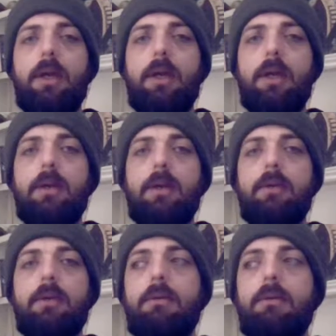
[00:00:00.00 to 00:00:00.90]

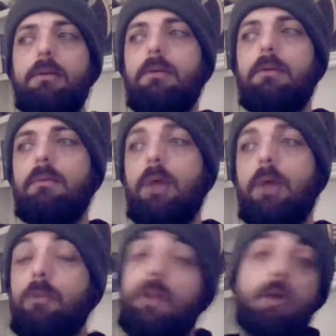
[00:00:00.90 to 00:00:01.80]
And I
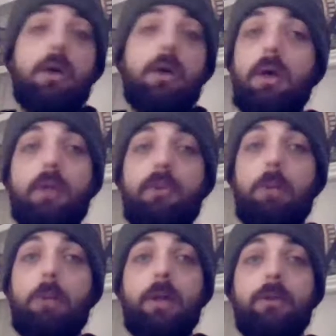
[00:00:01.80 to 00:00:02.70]
was like, okay, I'd still
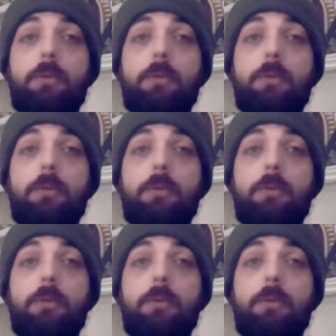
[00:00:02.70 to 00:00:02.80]
buy this,